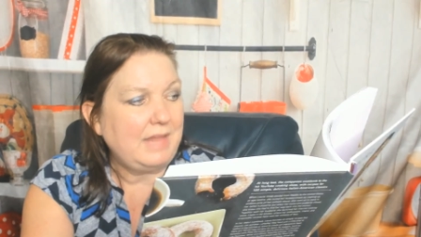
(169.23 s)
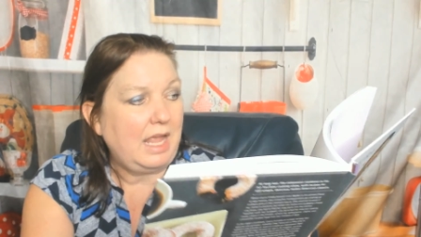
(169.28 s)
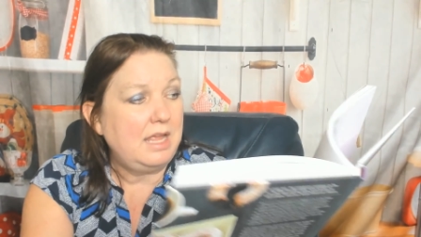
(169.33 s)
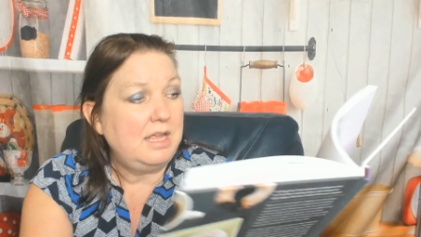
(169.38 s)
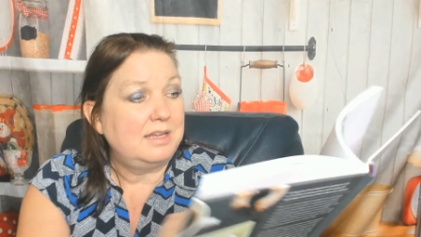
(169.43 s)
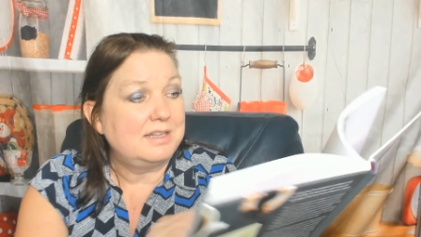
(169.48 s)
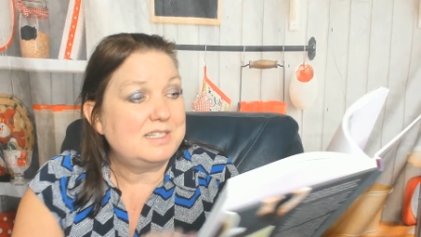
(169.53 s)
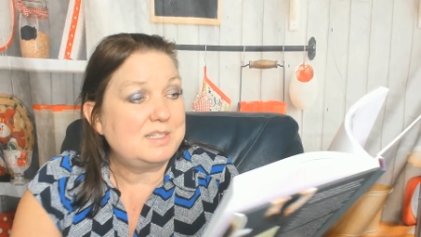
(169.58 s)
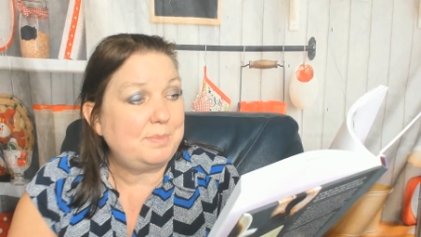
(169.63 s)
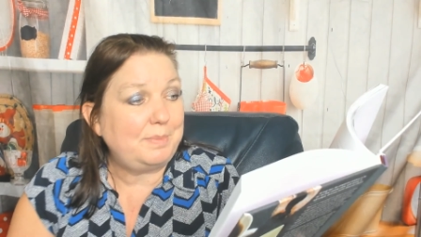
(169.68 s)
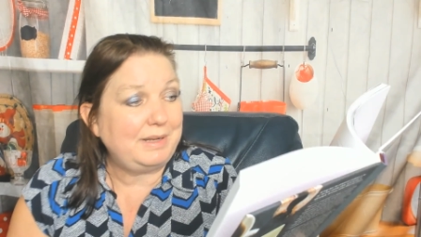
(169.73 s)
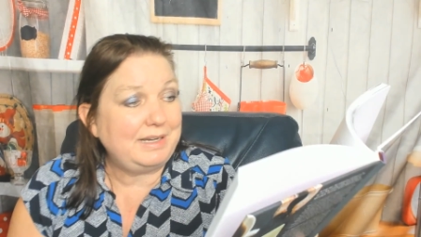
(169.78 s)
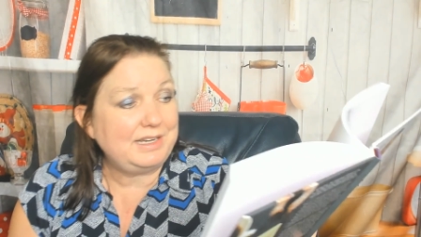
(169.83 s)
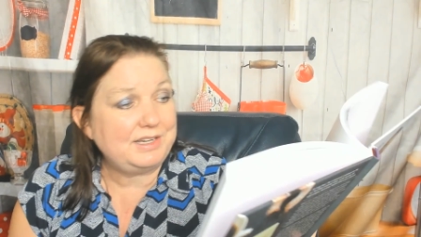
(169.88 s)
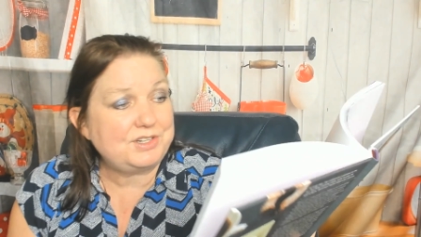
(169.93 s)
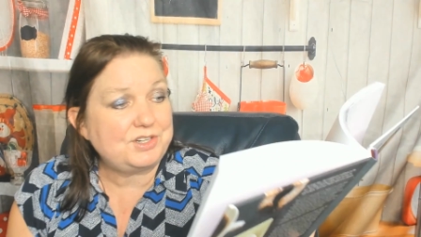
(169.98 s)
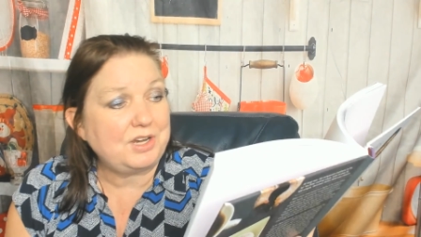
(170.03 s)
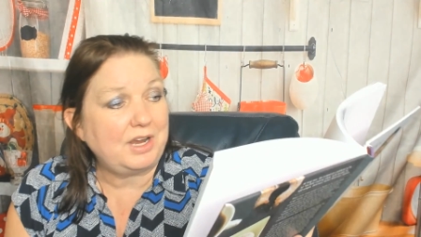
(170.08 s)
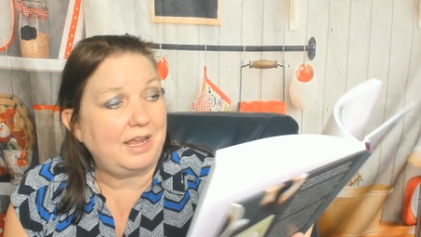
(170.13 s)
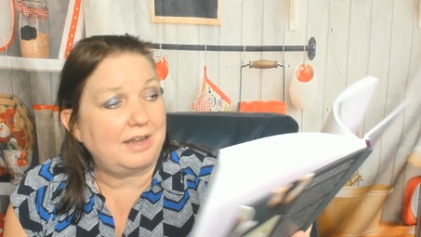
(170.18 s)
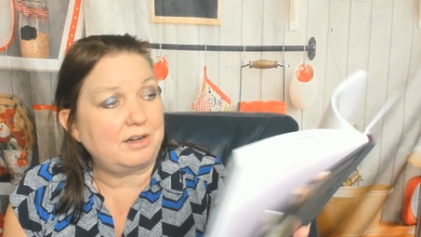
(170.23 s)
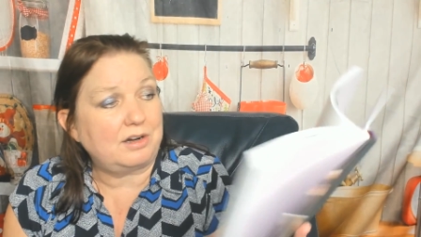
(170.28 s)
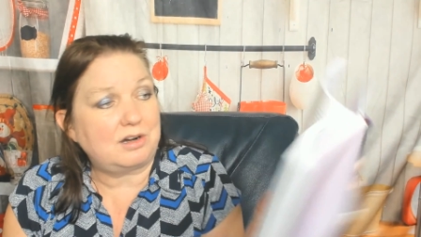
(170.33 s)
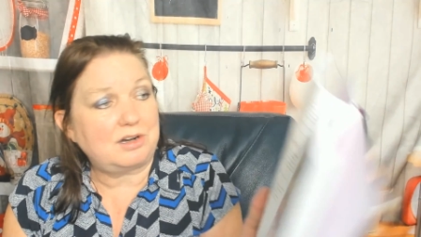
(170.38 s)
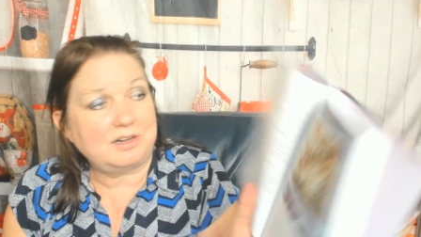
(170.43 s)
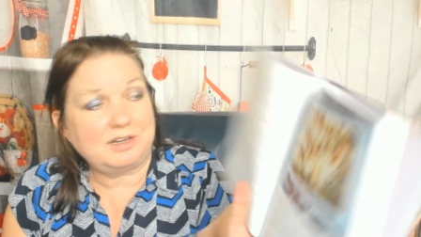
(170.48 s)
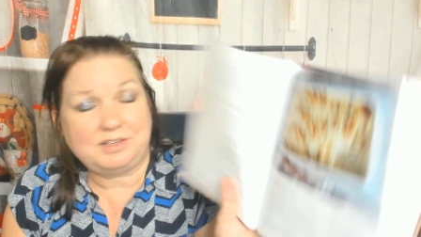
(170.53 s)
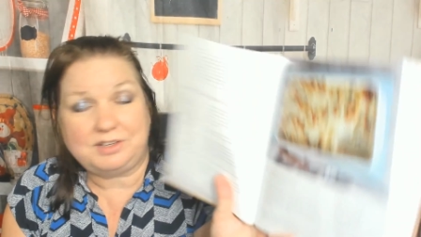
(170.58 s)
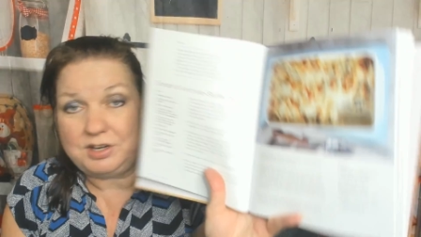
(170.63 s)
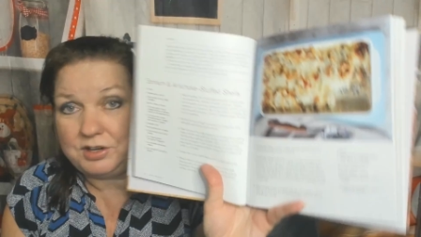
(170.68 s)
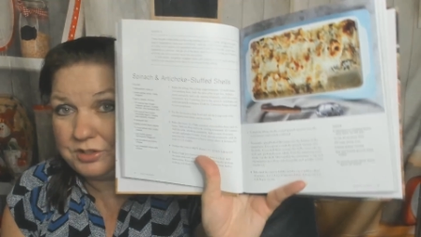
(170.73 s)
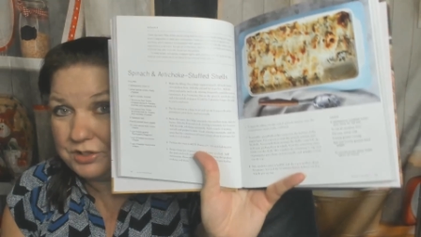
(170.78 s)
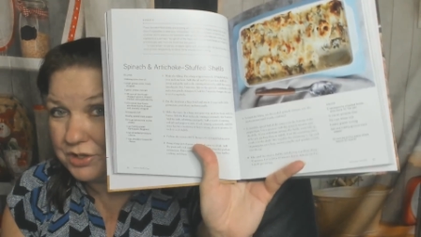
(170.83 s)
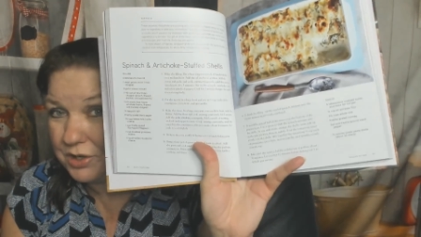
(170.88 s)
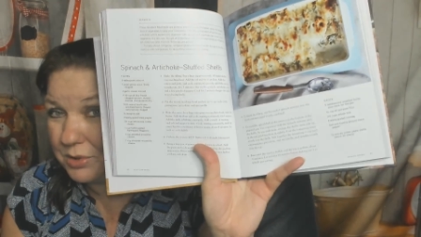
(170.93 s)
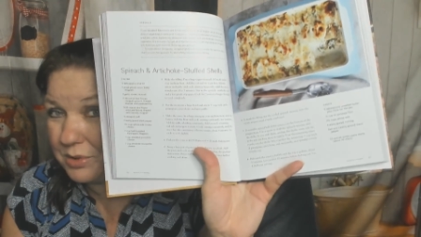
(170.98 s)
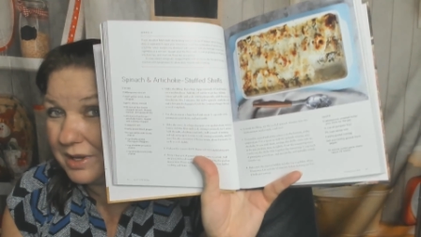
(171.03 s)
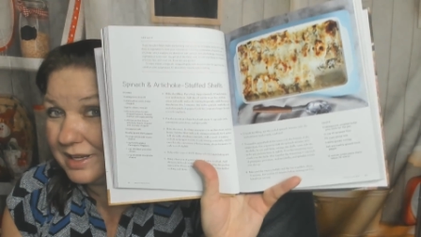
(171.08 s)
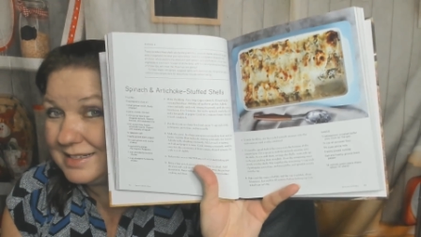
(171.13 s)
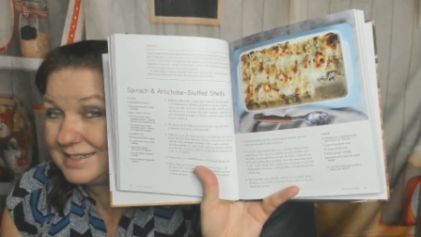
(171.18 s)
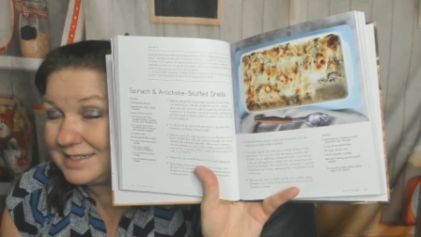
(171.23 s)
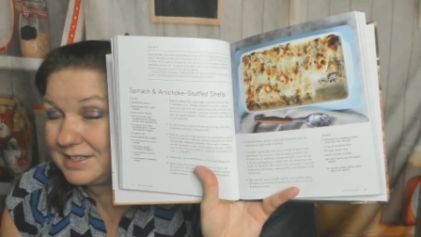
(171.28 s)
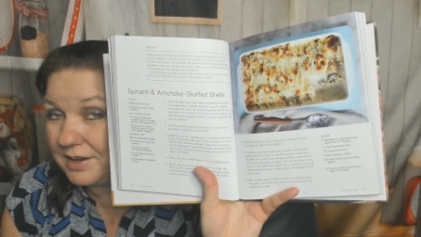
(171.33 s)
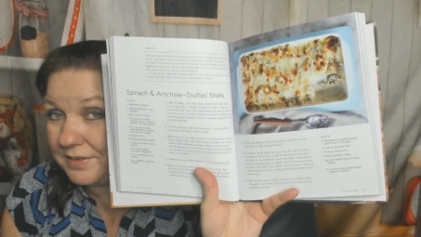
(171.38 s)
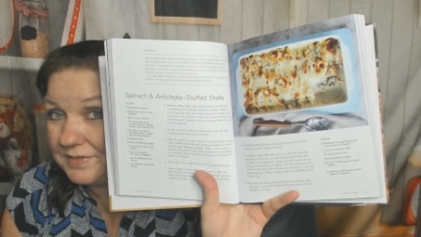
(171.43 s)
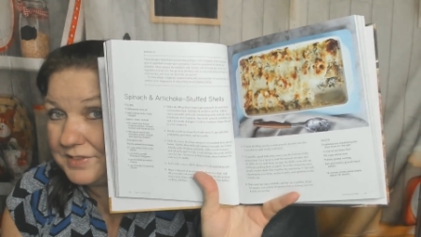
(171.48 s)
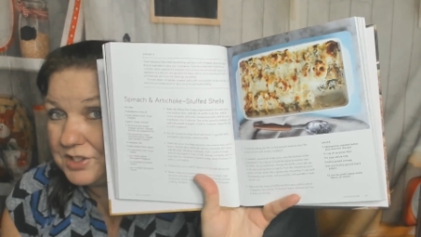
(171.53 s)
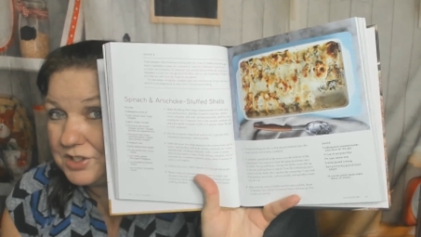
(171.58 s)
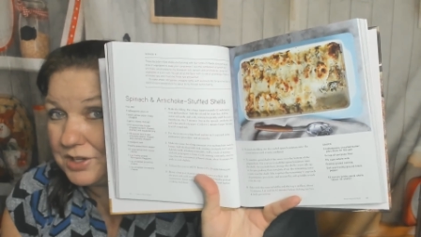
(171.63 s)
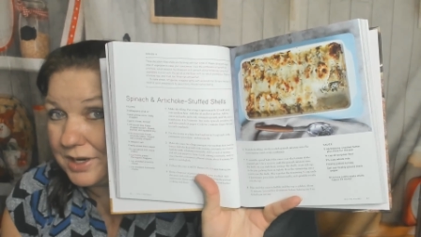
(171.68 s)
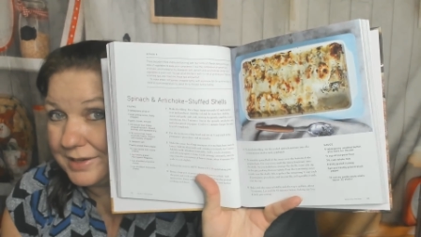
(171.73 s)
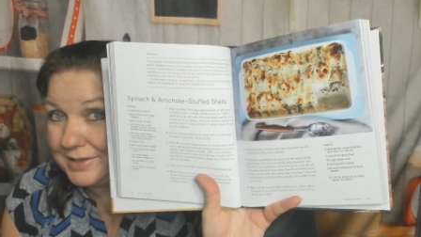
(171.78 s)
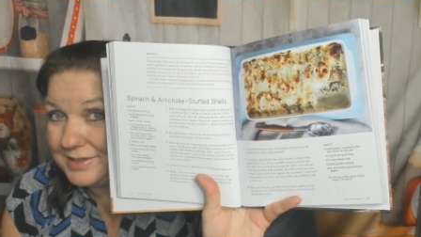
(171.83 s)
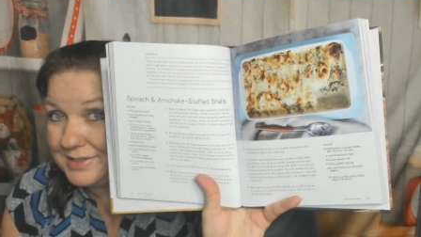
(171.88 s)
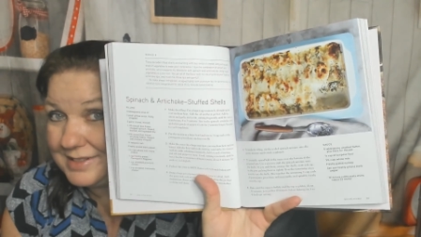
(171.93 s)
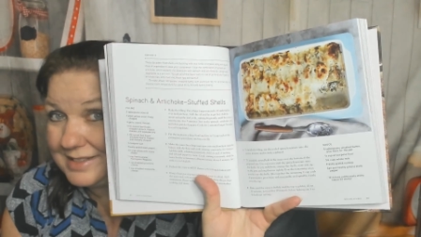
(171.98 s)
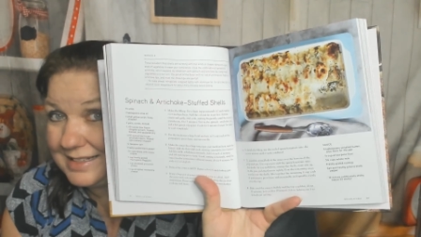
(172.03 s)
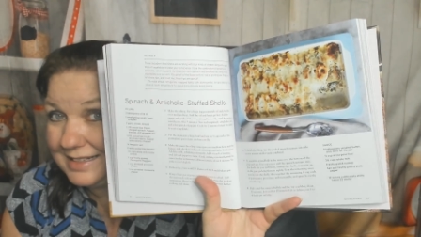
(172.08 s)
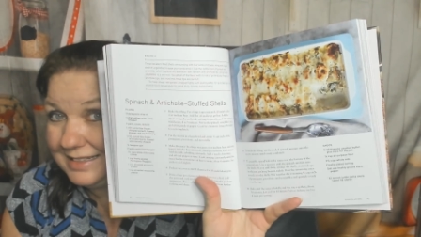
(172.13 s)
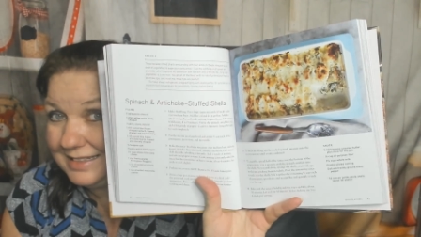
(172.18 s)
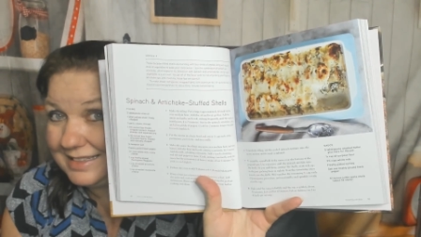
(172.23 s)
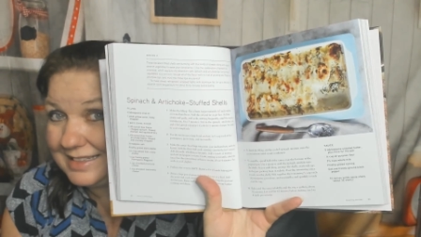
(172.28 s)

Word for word: Spinach and artichoke stuffed shells.